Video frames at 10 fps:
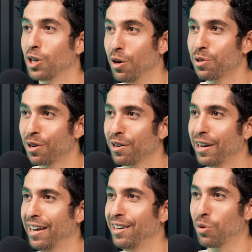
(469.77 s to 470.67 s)
owner
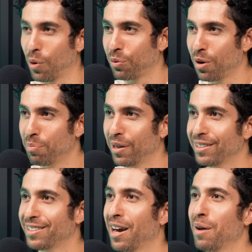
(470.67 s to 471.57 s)
in Northrop at
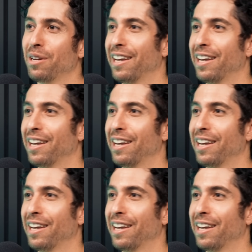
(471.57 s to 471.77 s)
the time.